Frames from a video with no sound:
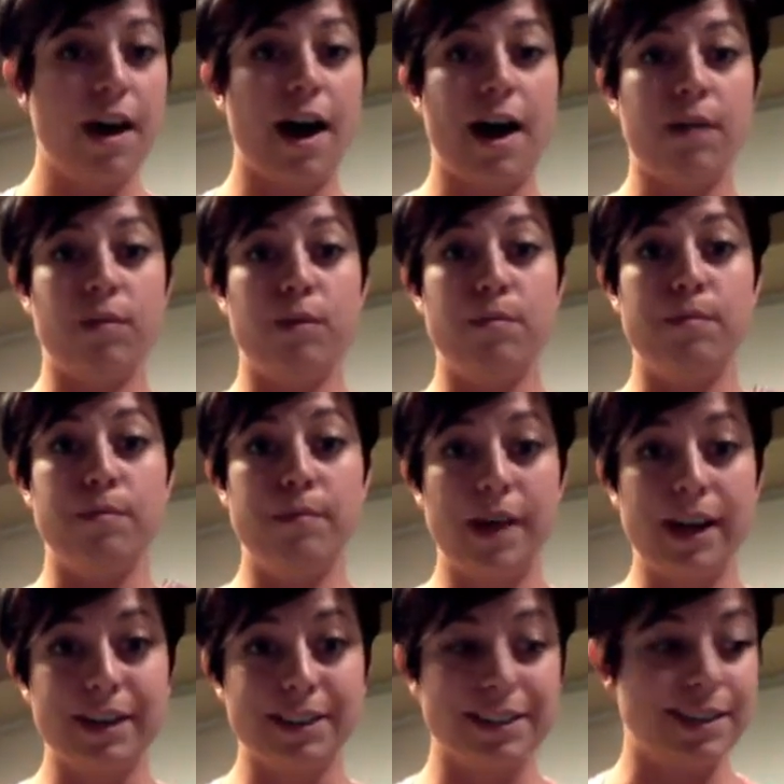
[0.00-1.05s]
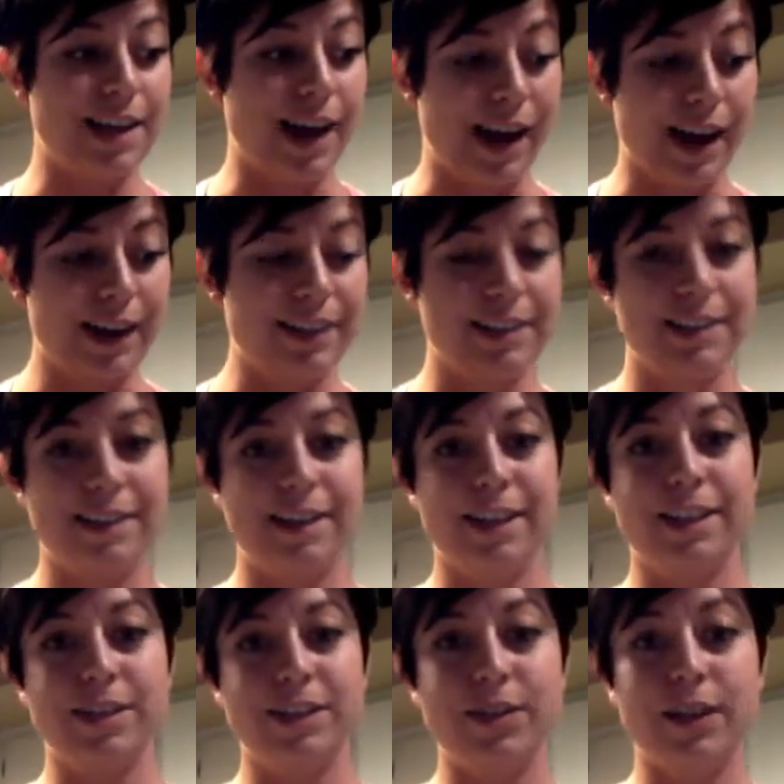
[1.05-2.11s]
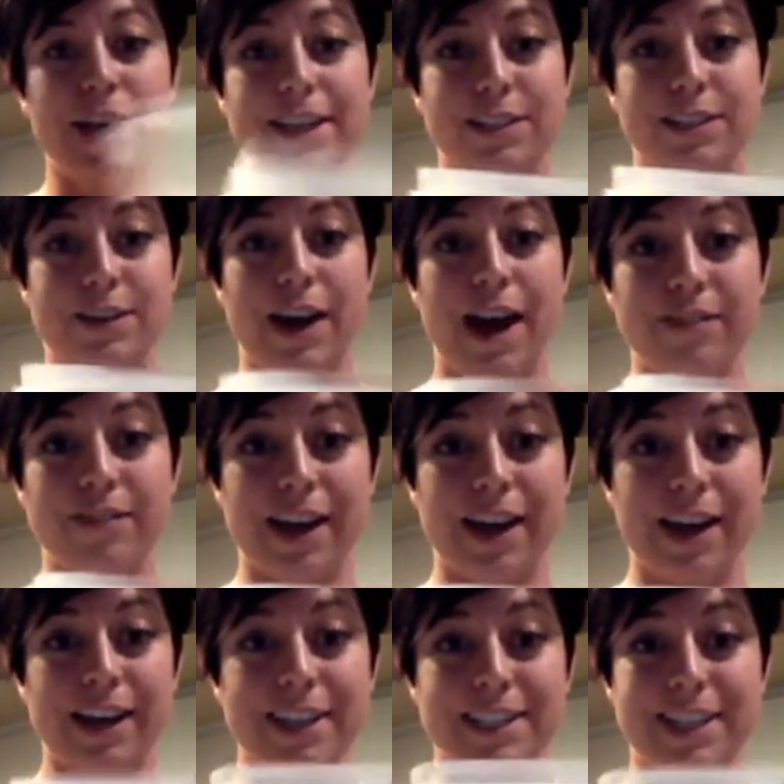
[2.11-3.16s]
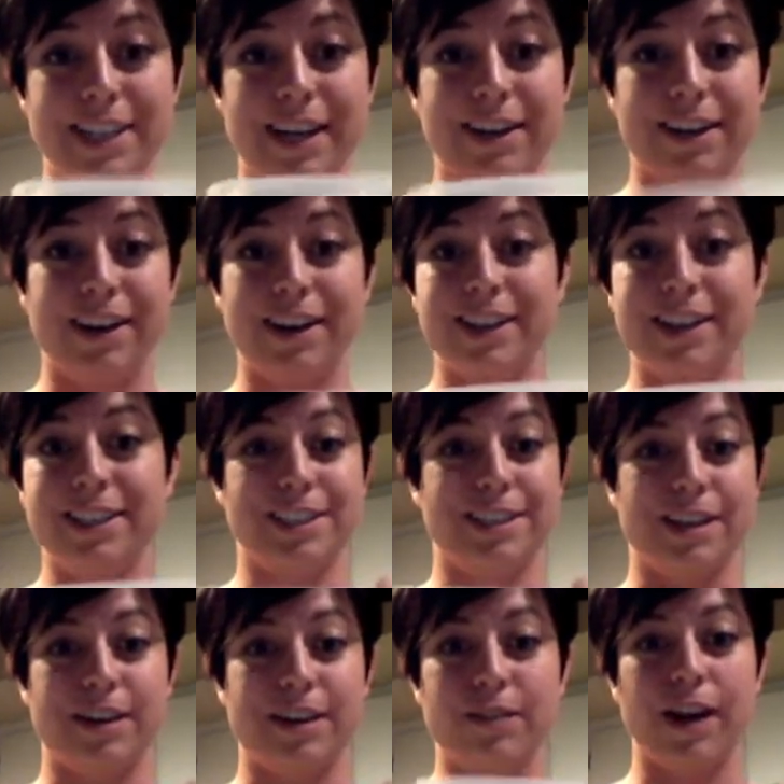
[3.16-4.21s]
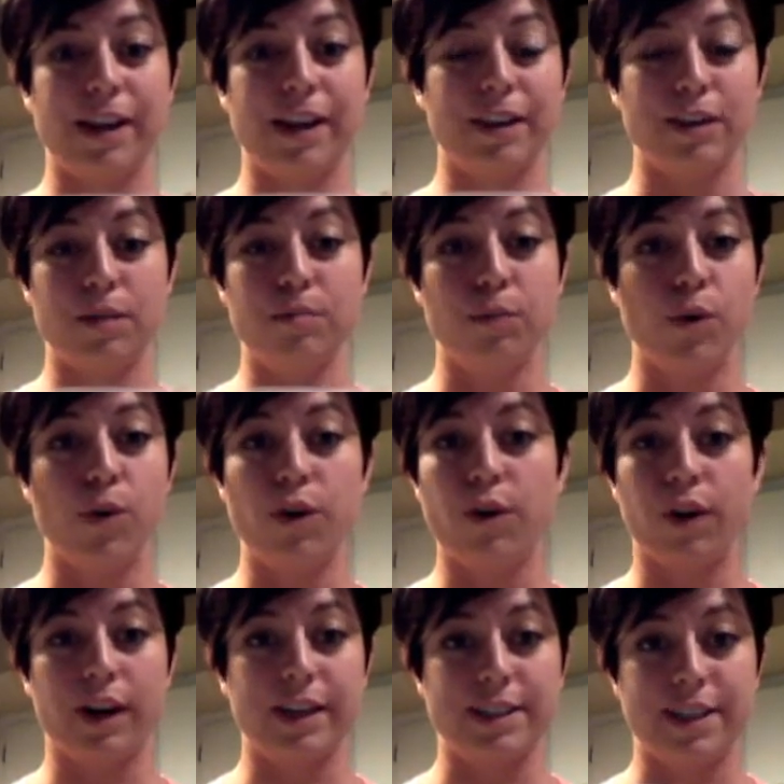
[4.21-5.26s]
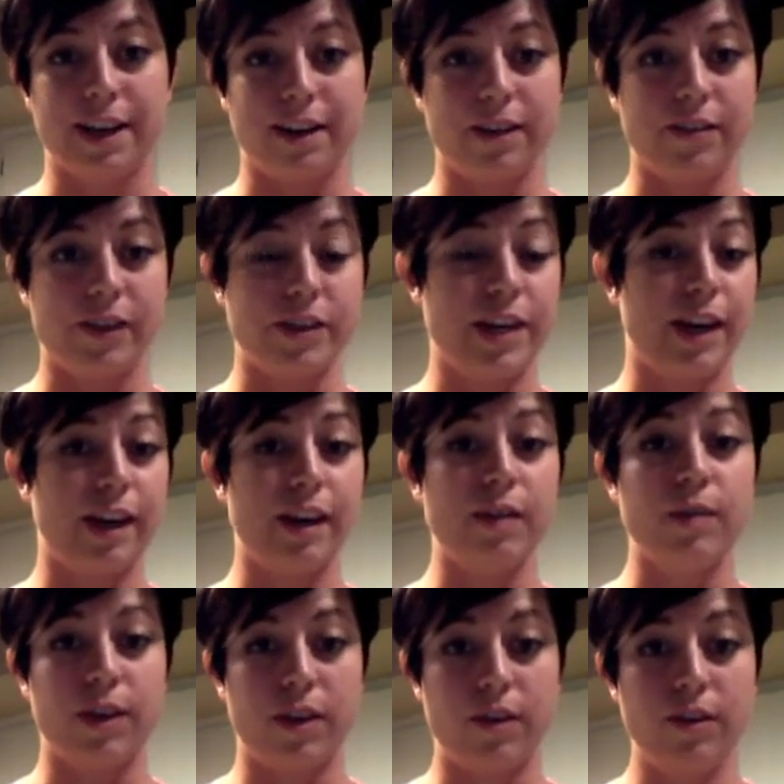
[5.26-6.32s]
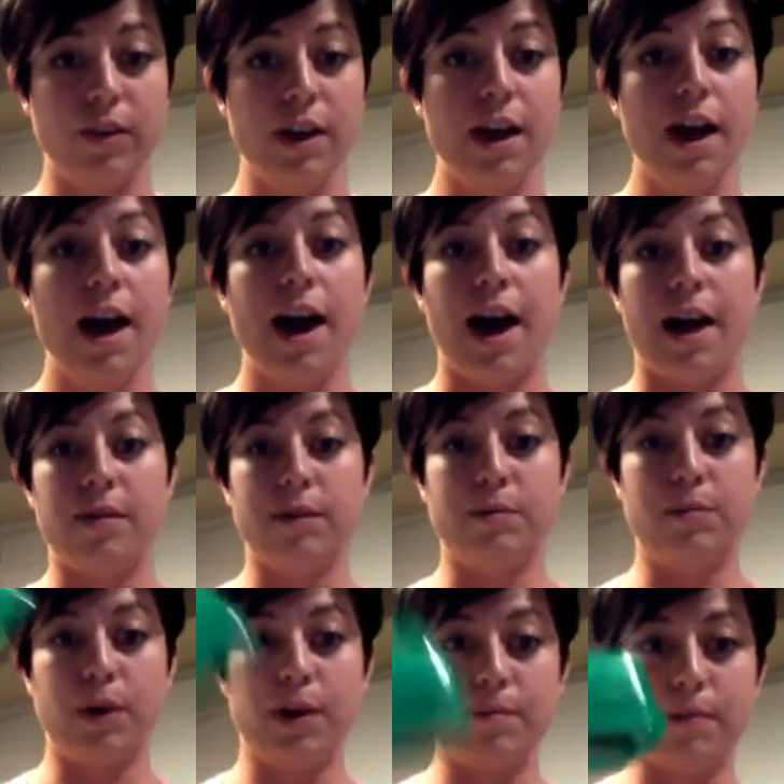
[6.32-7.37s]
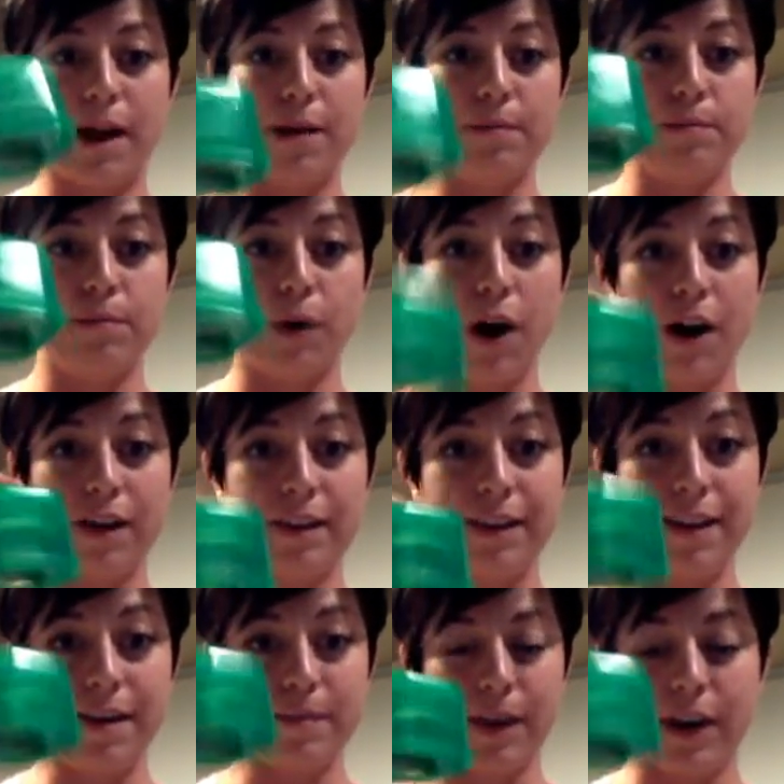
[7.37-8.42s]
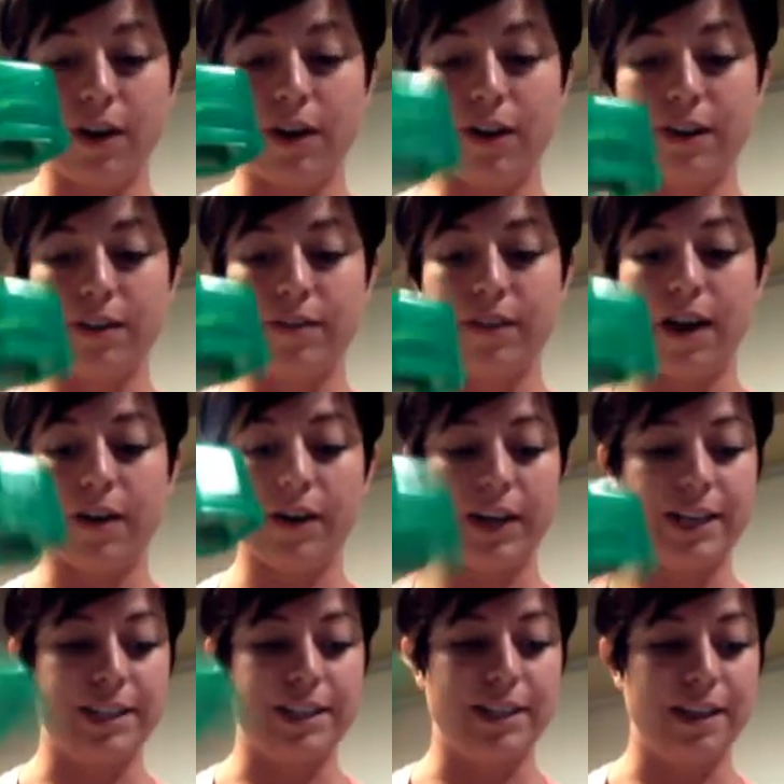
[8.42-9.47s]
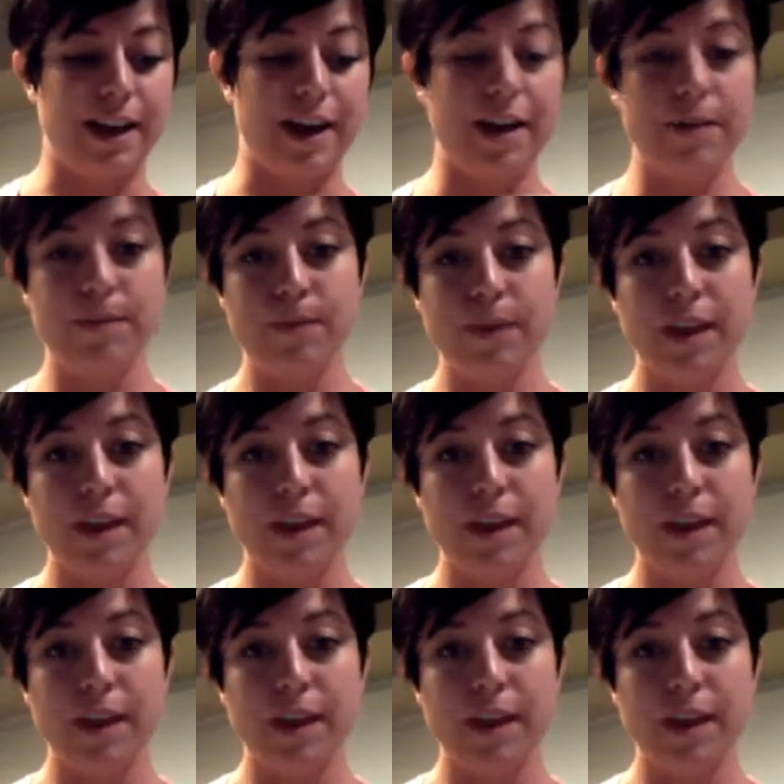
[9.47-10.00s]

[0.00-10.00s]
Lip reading: I will mix that into so I have like a container, just a regular bowl or container if you're taking it with you. I would put my broccoli and my cauliflower into there.